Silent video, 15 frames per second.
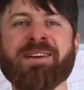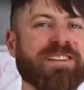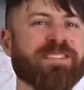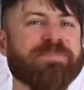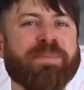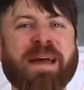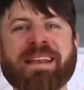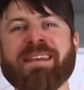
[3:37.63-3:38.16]

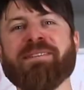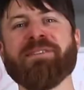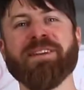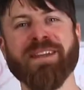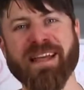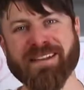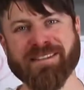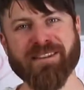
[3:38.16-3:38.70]
spend
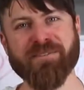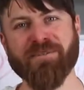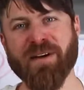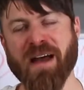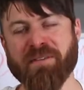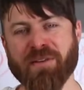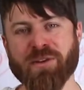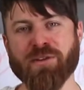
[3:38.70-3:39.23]
even less than
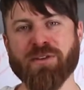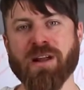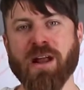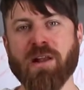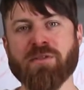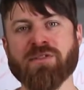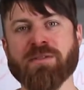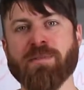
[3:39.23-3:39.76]

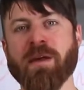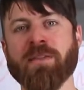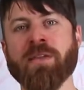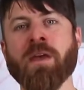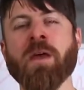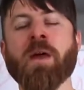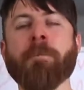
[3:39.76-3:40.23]
$500 a month,